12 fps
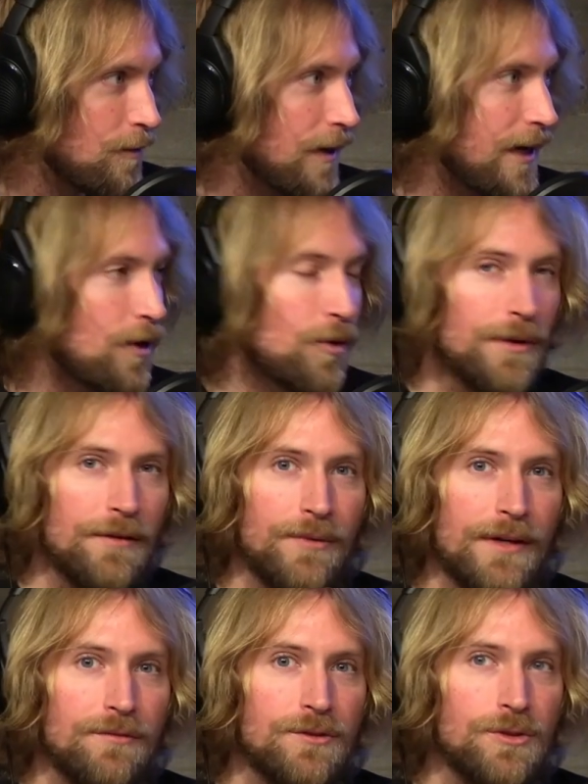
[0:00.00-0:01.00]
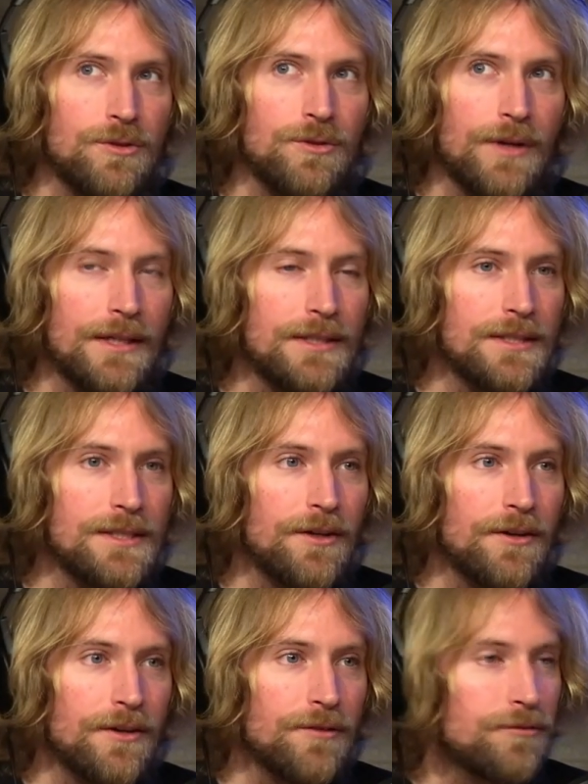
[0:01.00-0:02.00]
Mm-hmm. Right. Or we, if we have two ideas
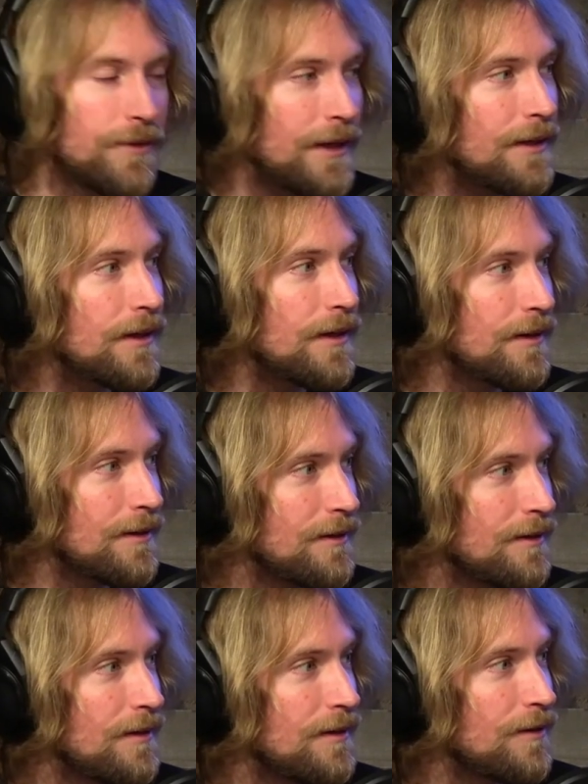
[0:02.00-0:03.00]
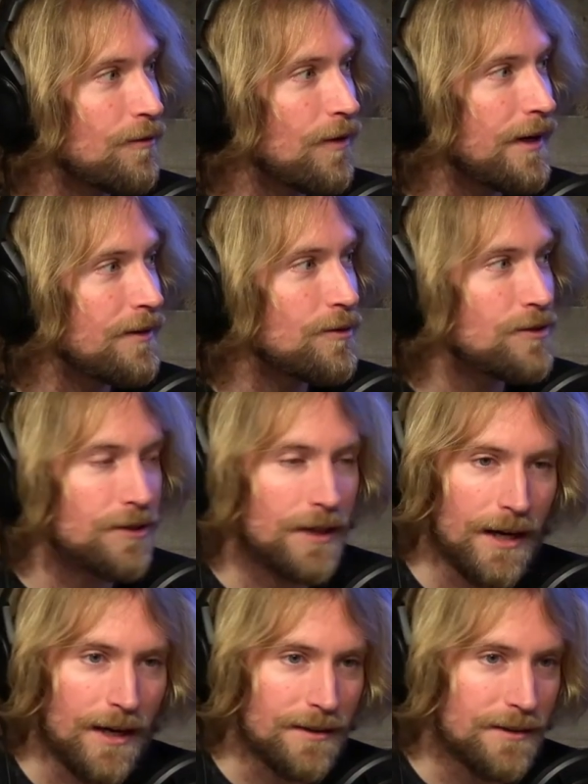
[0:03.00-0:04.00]
that are conflicting, right? Those are
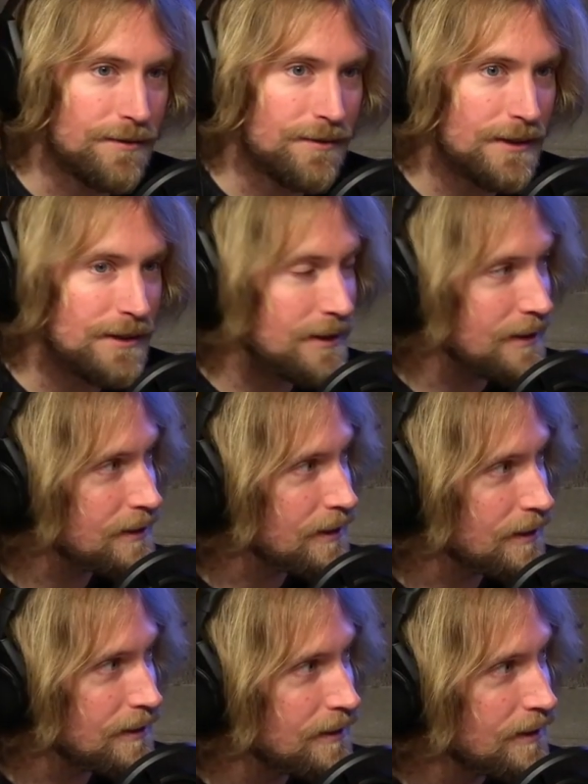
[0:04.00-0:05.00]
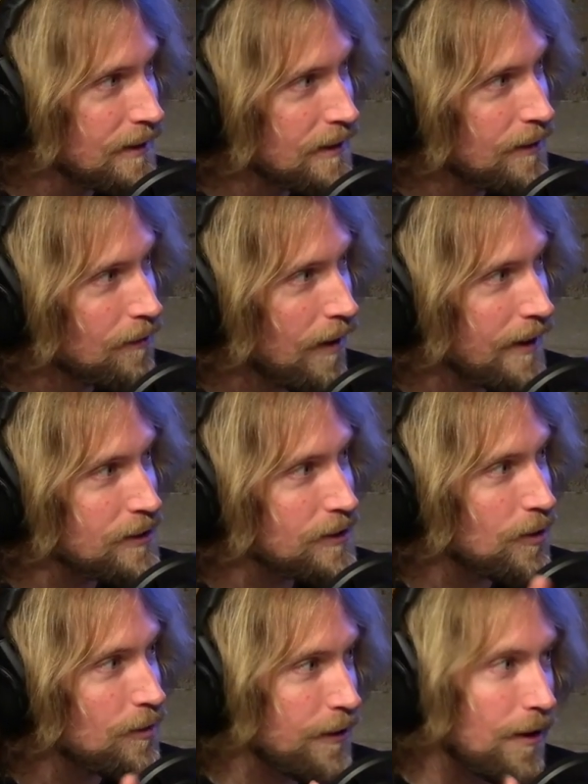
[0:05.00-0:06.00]
cognitively dissonant, mm. right?
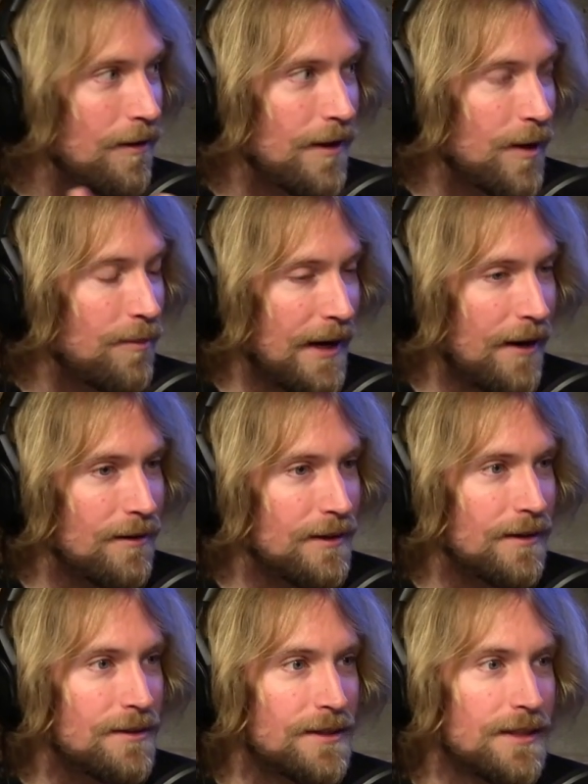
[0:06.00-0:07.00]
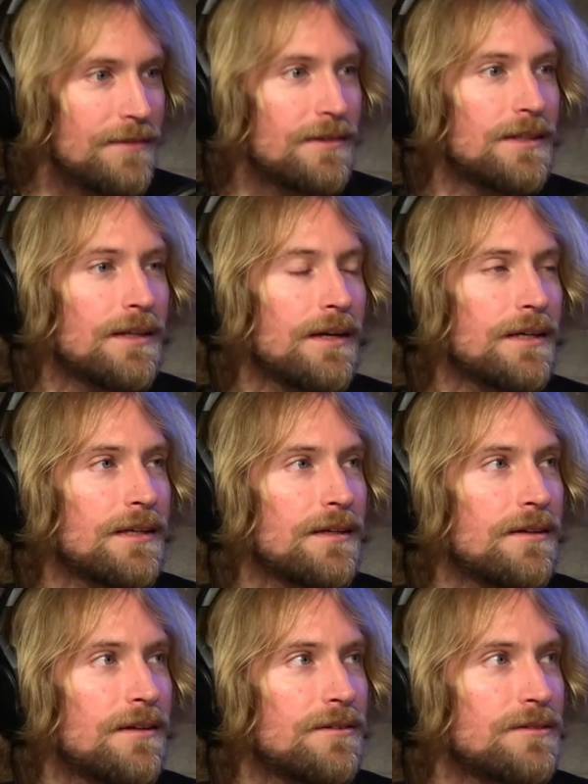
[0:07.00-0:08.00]
So there are a lot of parallels and even like,
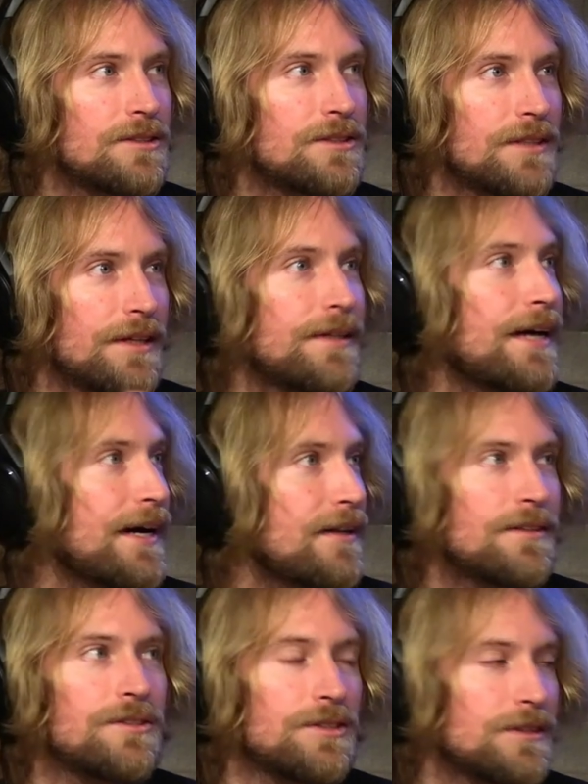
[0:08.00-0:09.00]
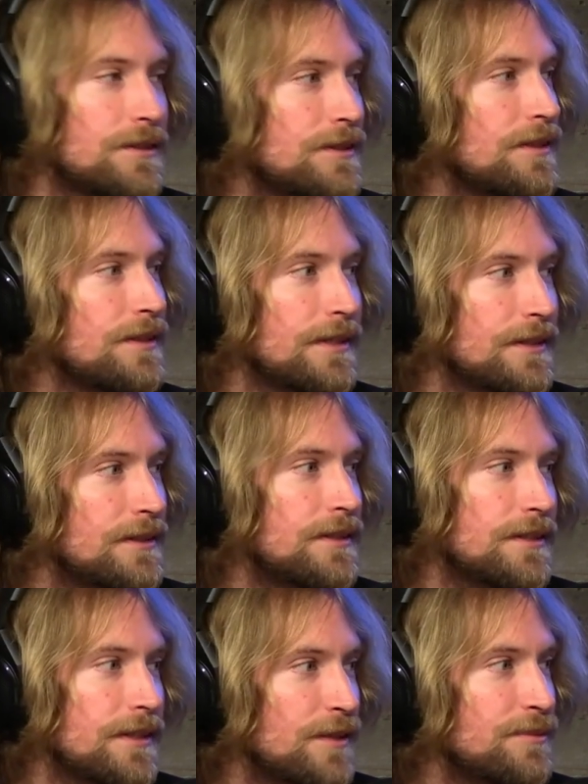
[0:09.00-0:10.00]
you know, just analogies in that
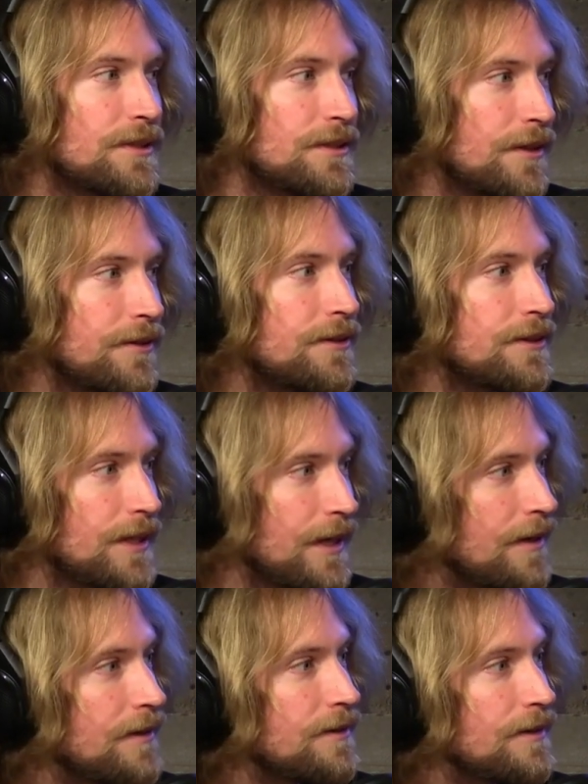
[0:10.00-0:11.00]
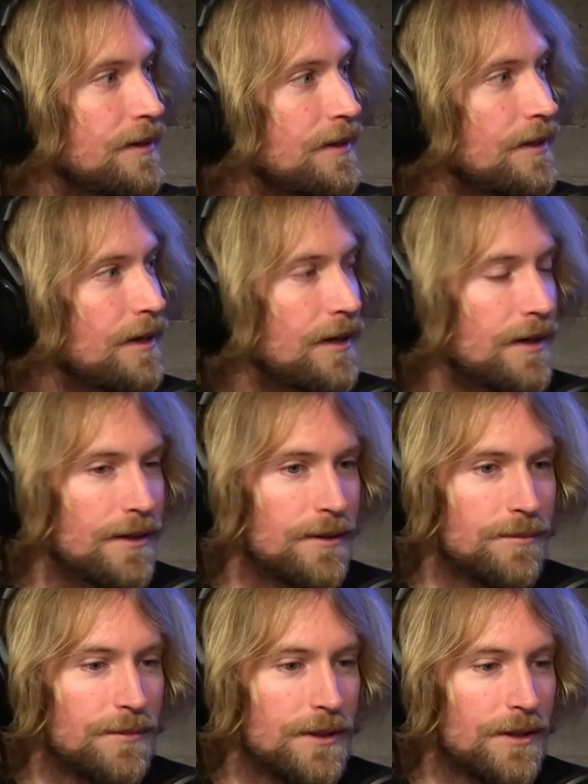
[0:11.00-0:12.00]
sense. It helps us understand
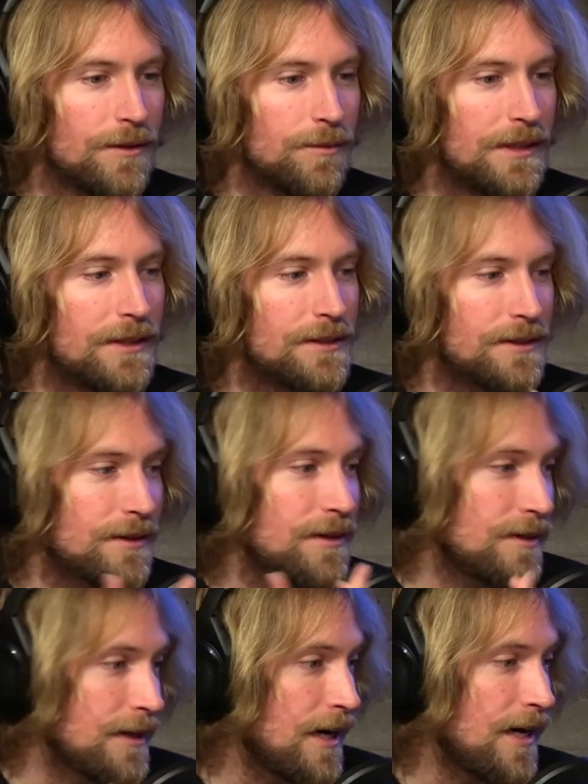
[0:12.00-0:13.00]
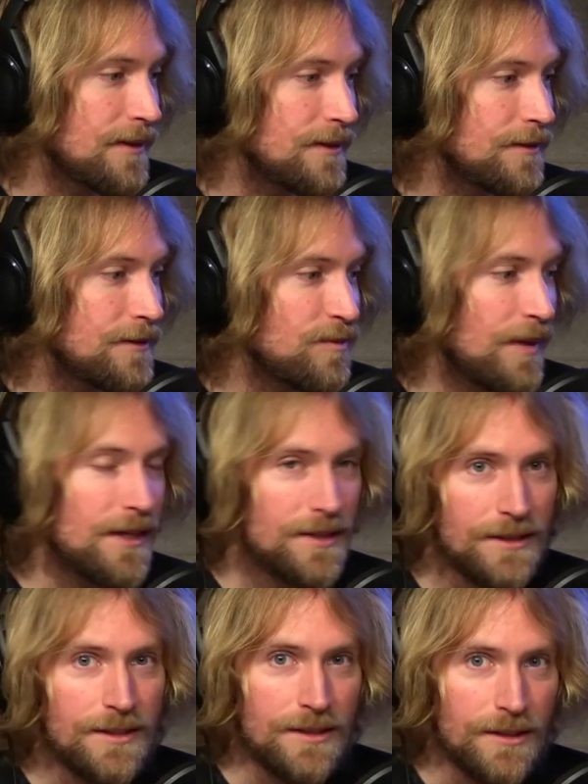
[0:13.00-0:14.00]
um, you know, because the cognitive
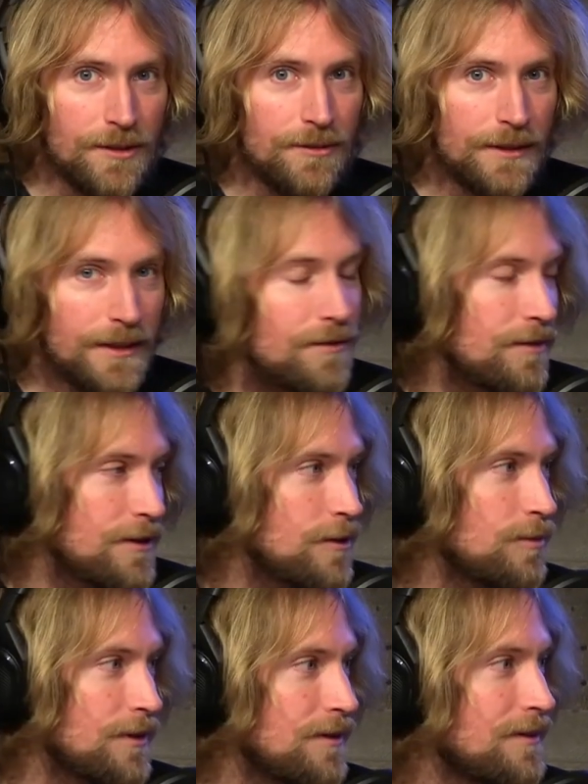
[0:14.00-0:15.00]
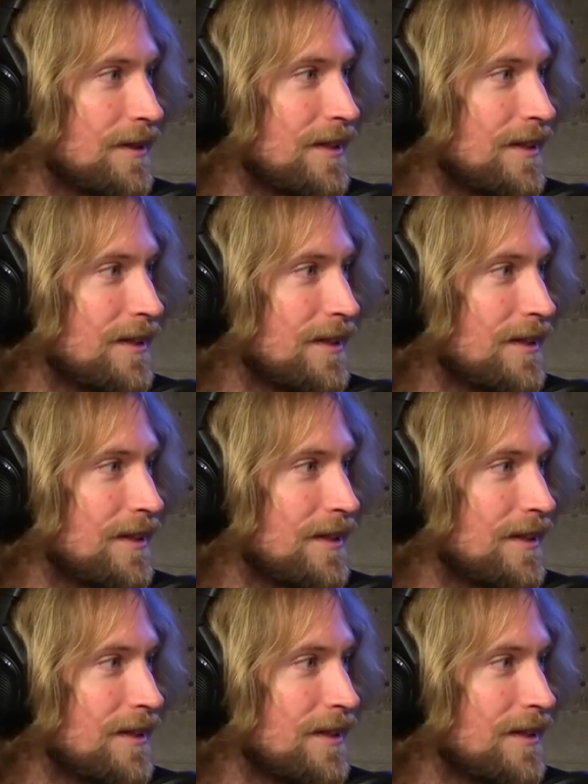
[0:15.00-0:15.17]
space is literally invisible,